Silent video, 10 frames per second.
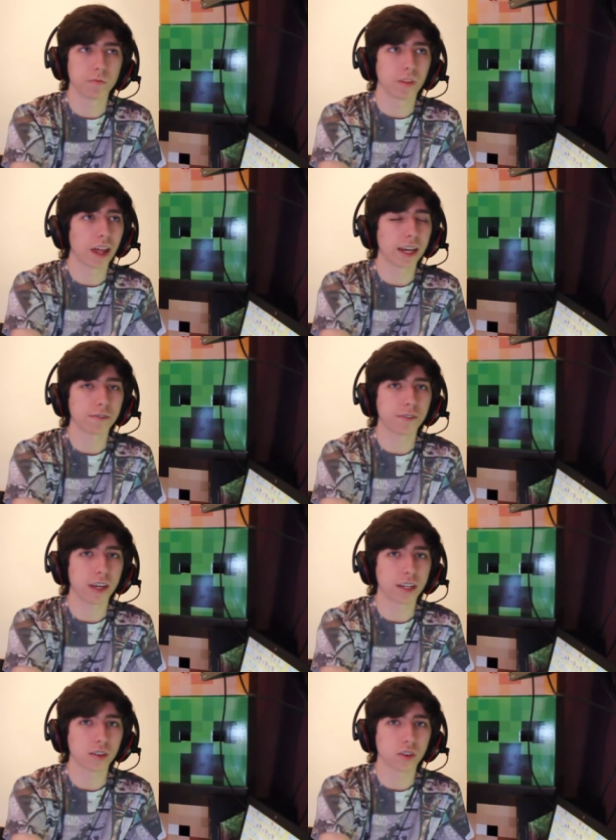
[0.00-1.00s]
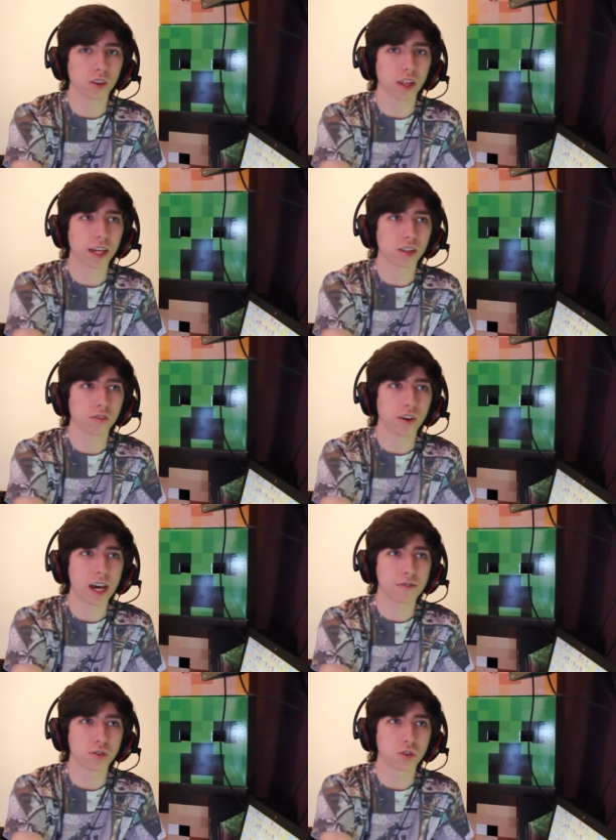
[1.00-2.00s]
like things like
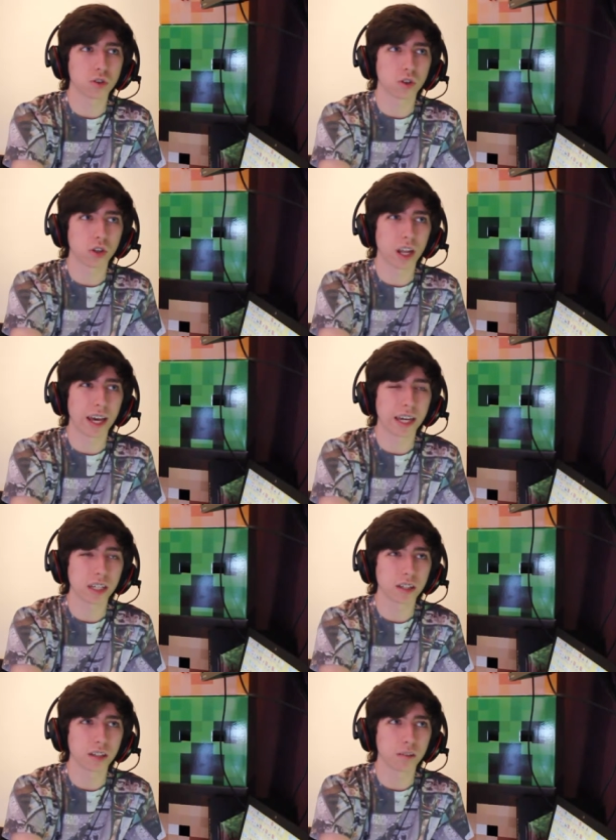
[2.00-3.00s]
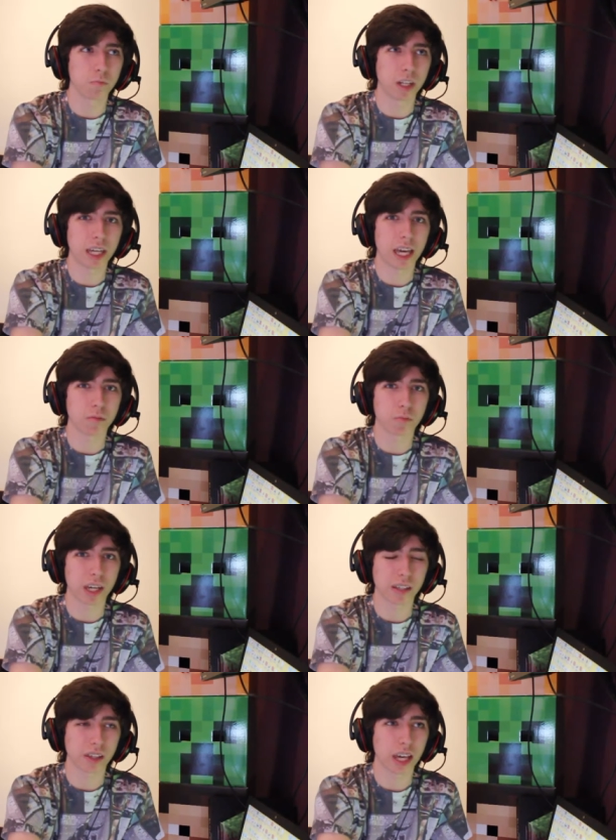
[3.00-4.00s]
survival or like minigame
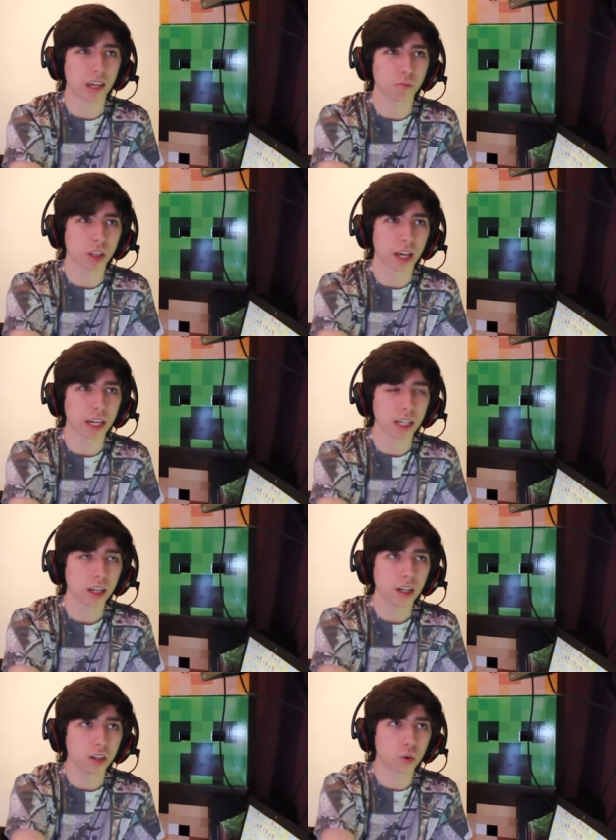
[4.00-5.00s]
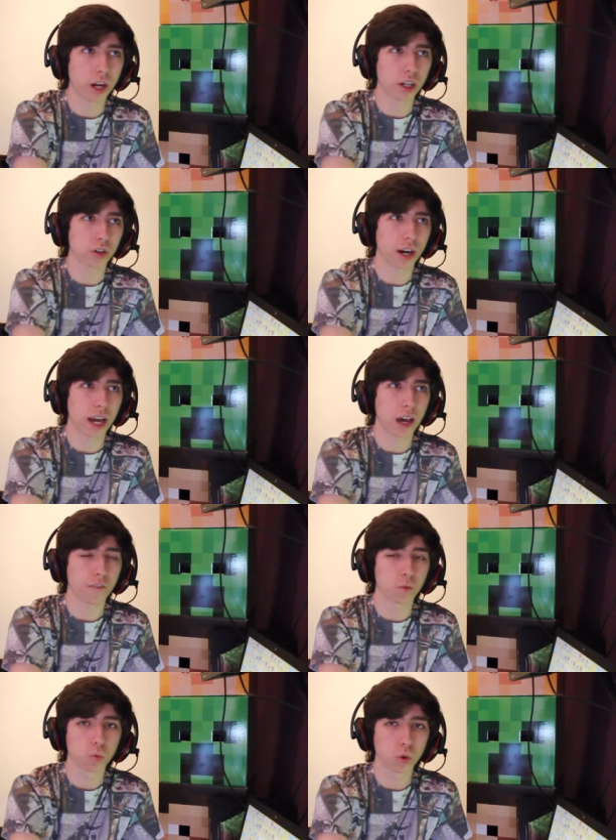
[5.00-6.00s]
based games like Quakecraft,
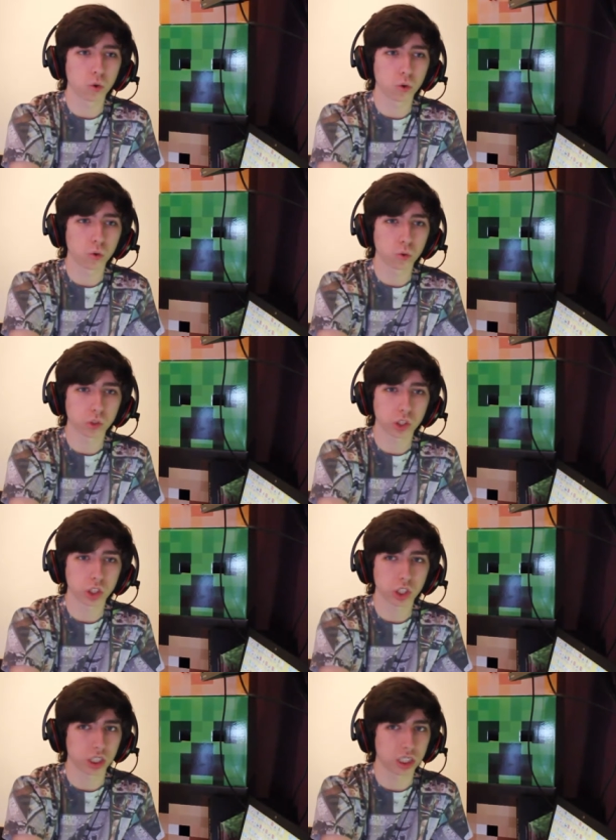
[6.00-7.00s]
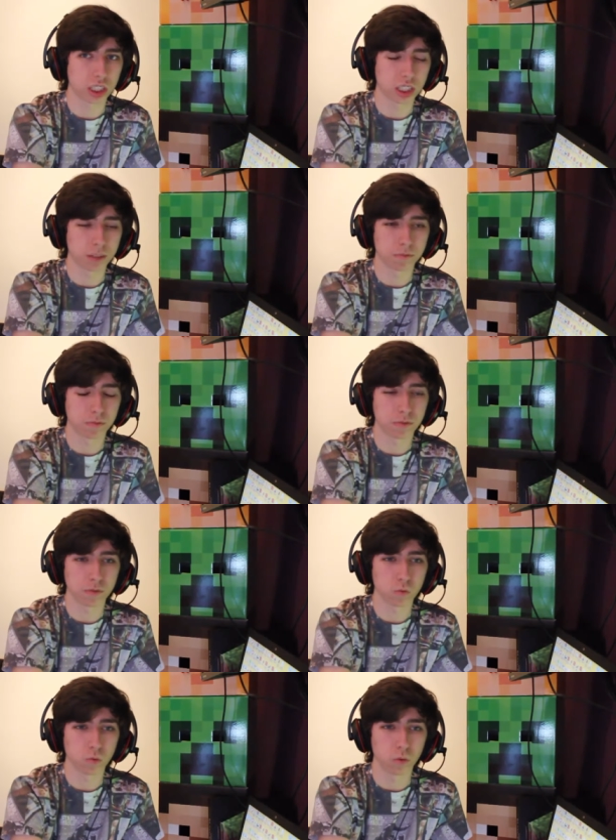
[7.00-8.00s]
Walls, uh,
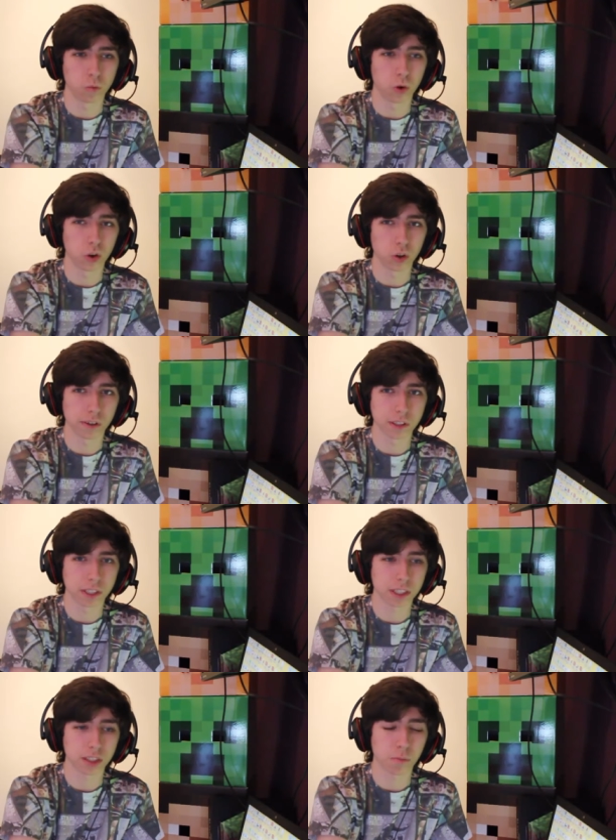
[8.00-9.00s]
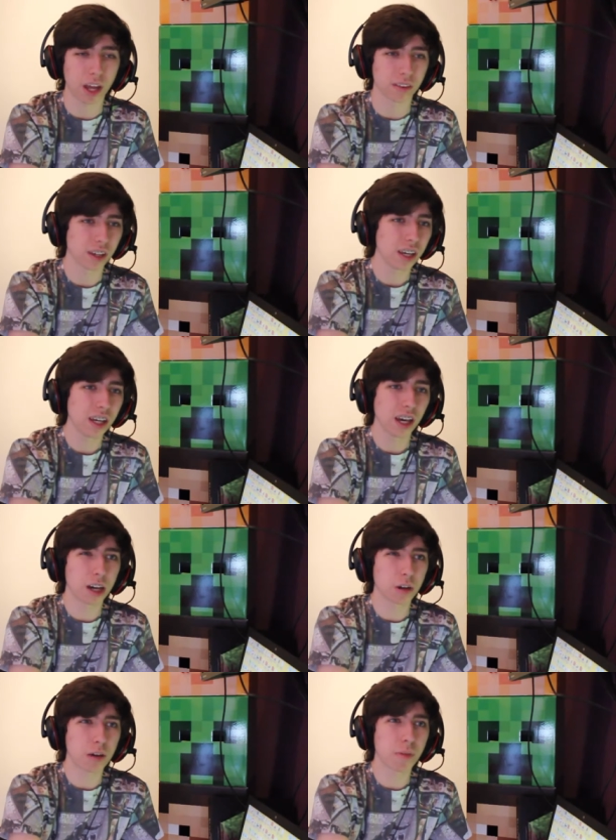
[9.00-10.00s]
Warlords, depends.
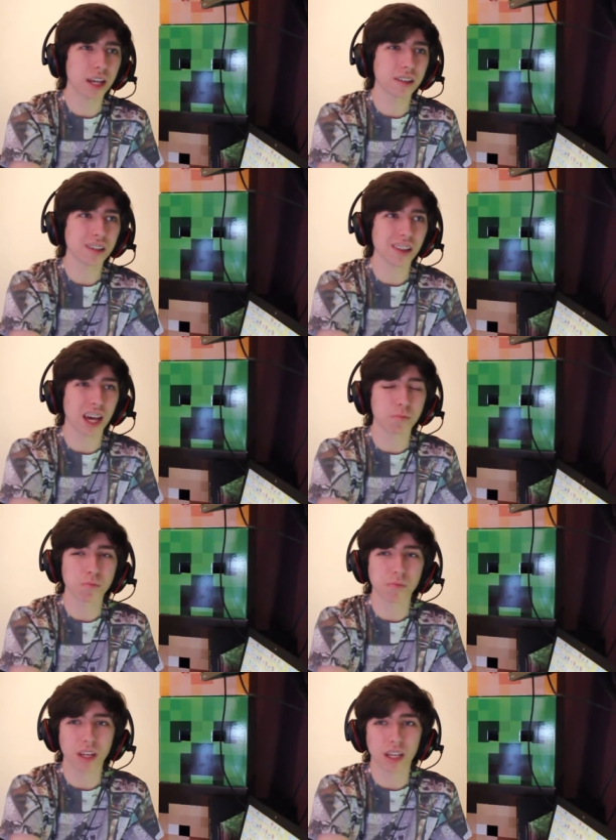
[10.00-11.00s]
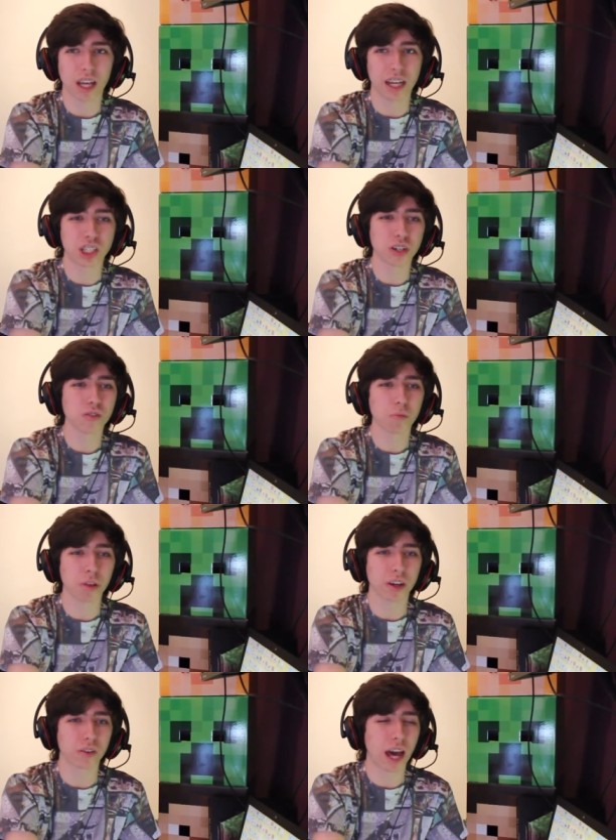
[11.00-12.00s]
I, am basically I'm I generally
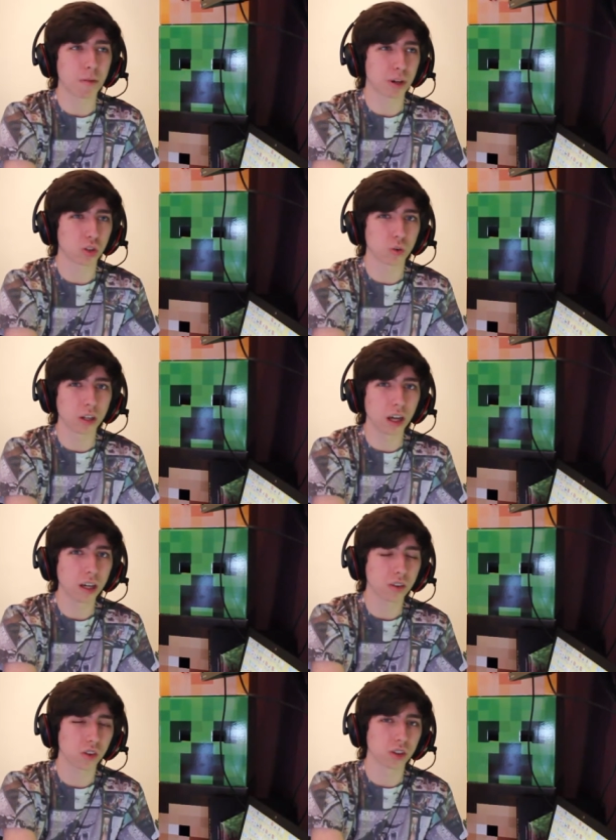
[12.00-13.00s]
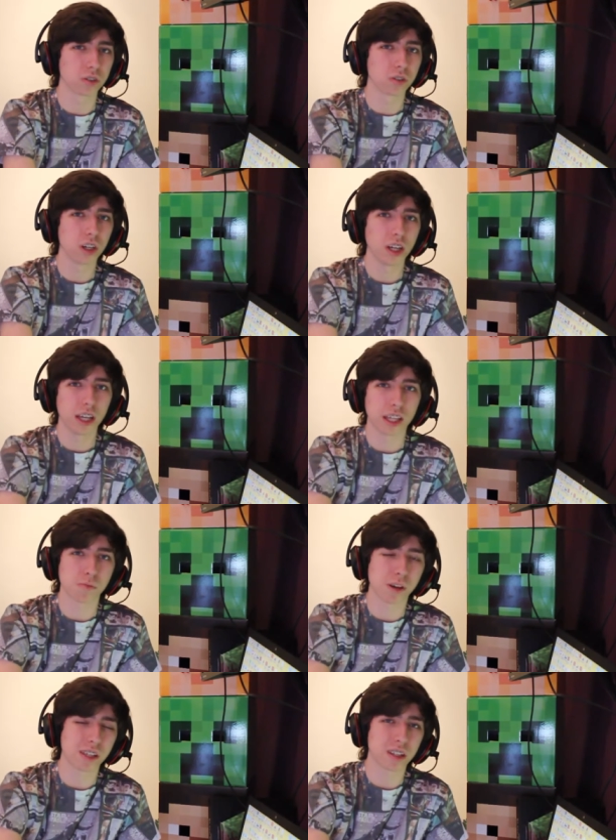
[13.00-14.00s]
play on Hypixel a lot, so it's
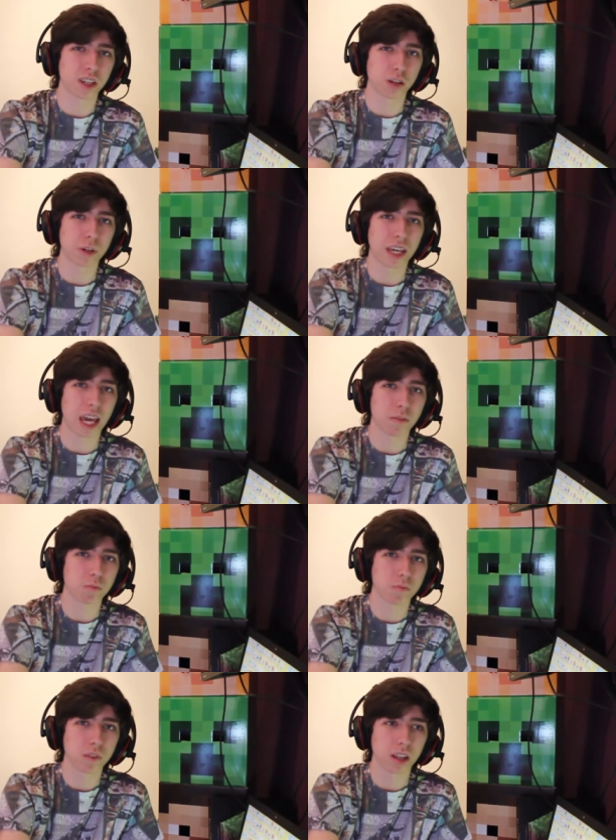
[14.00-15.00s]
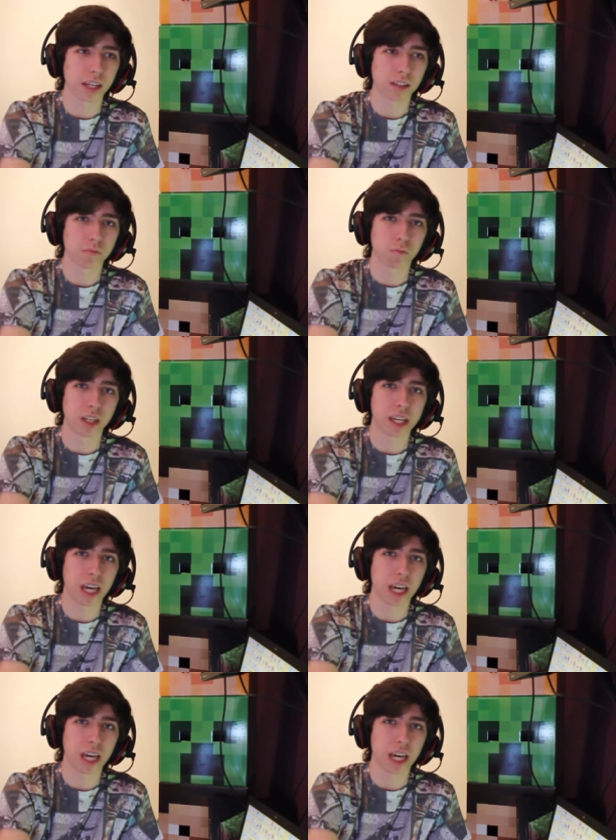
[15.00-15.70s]
basically going to be game like mini